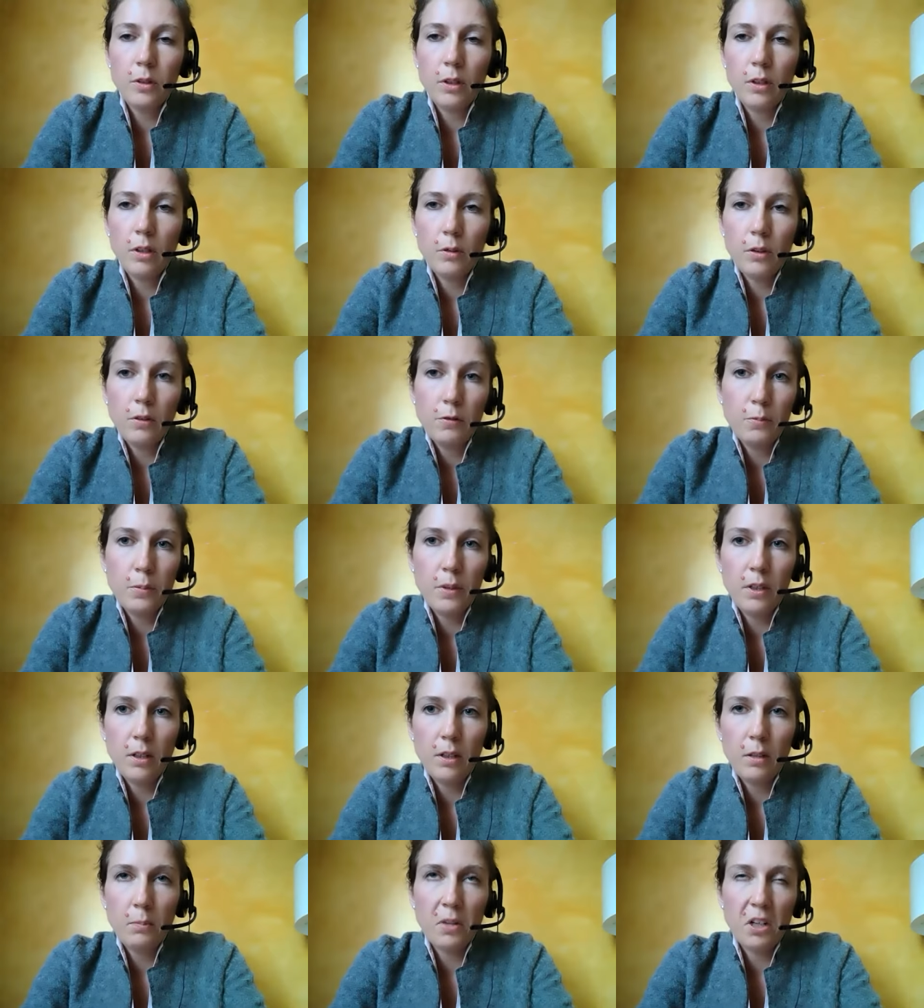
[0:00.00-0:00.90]
And there have
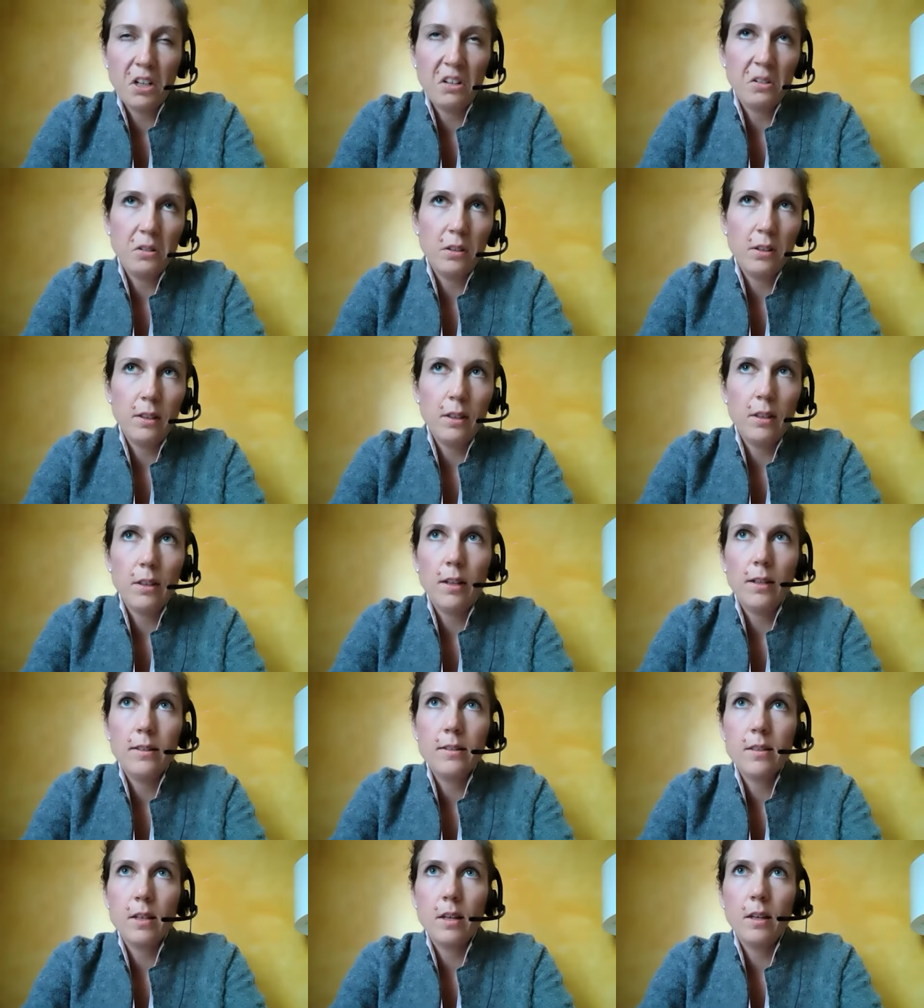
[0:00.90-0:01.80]
been about,
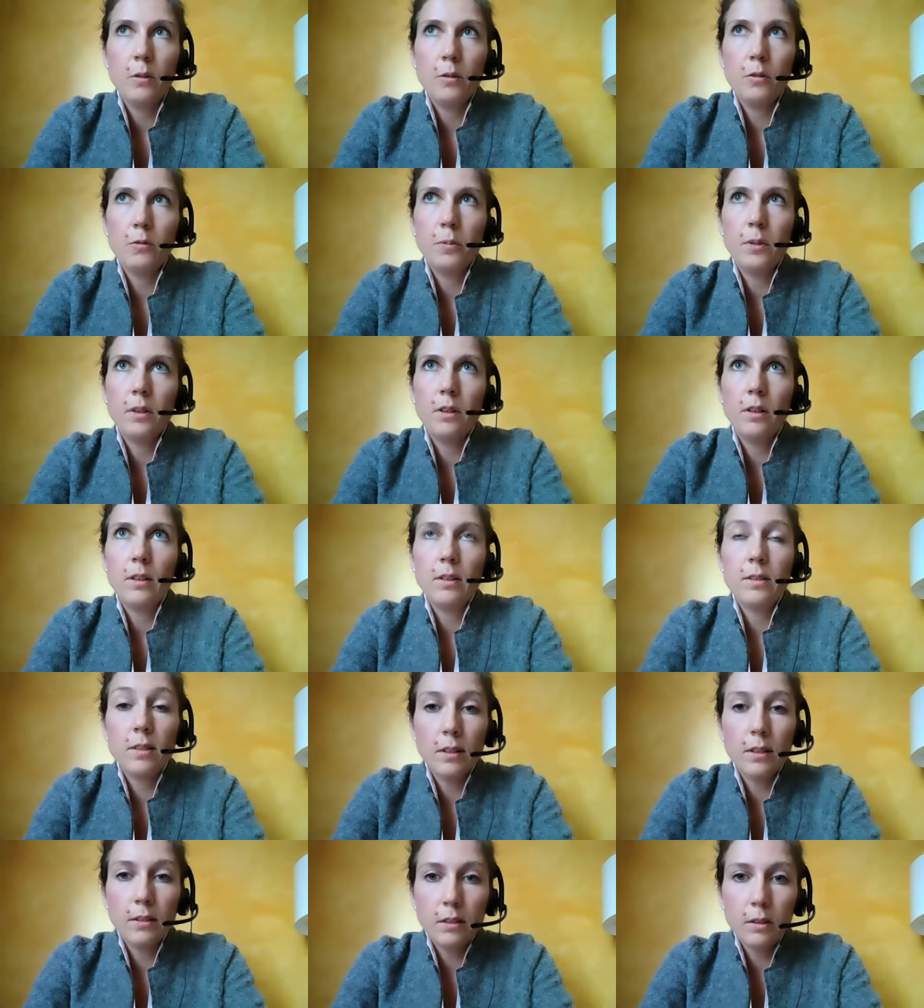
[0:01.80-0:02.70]
we've been
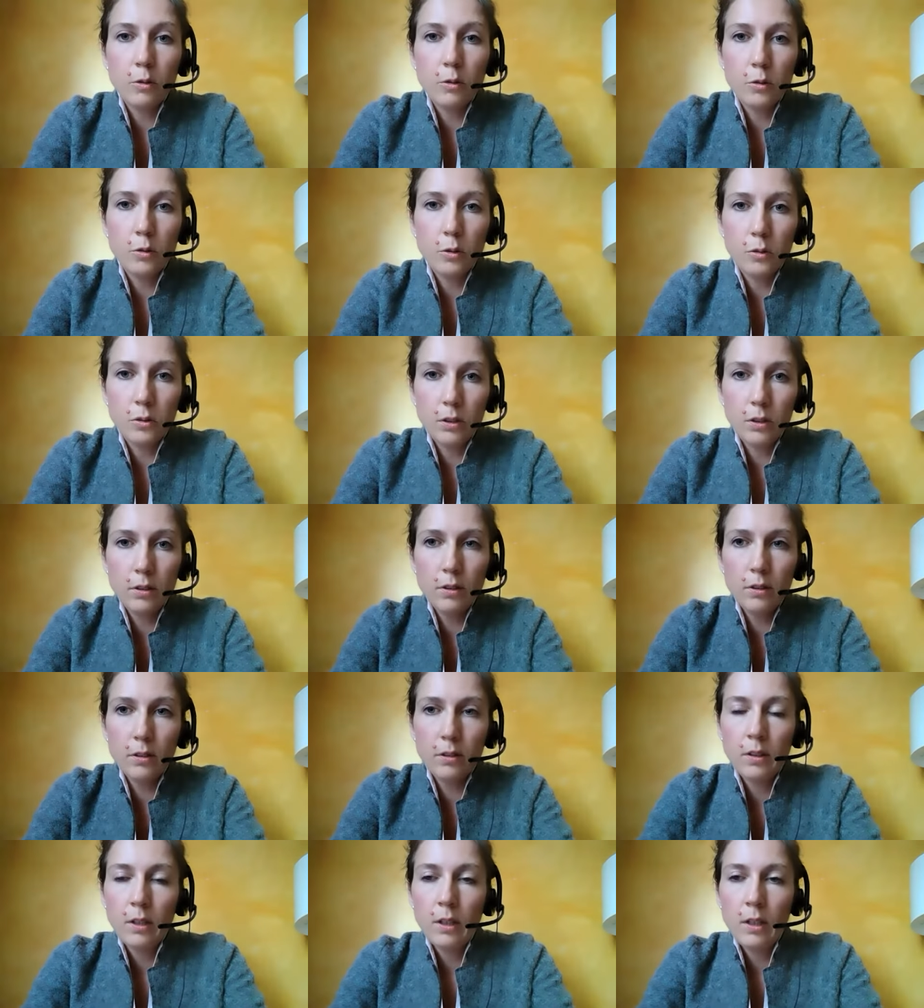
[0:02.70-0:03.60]
60
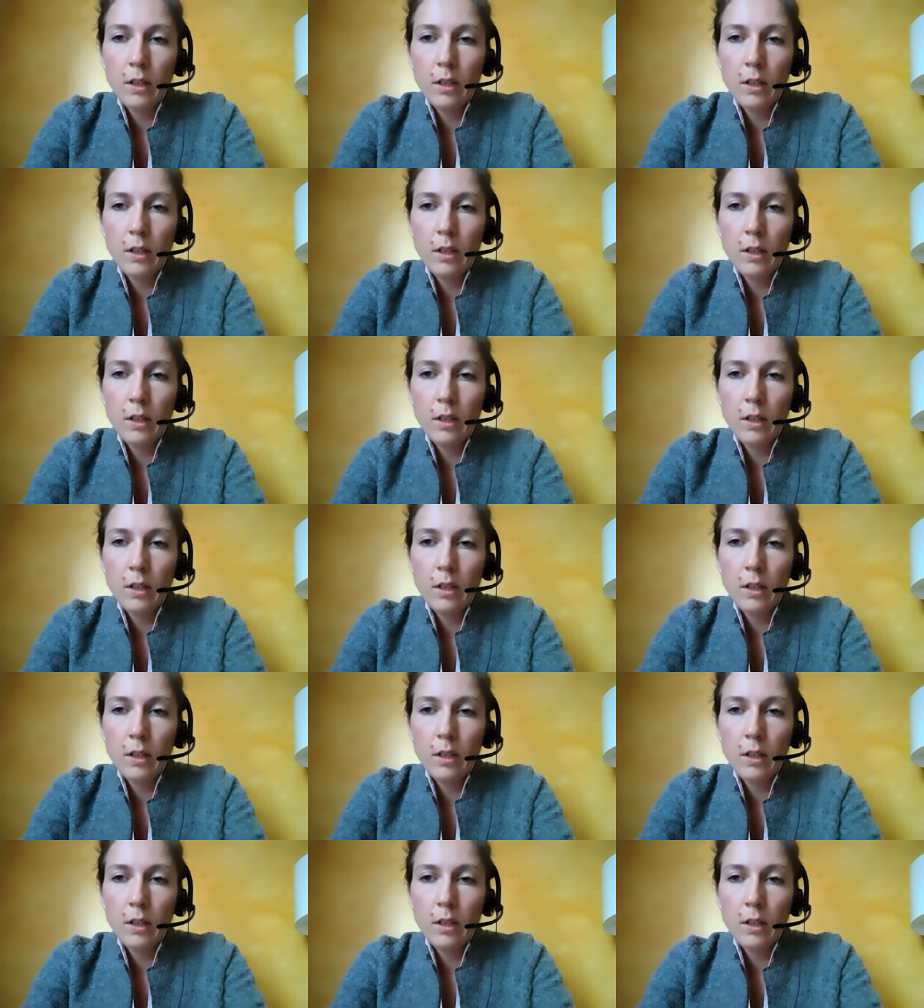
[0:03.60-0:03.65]
students.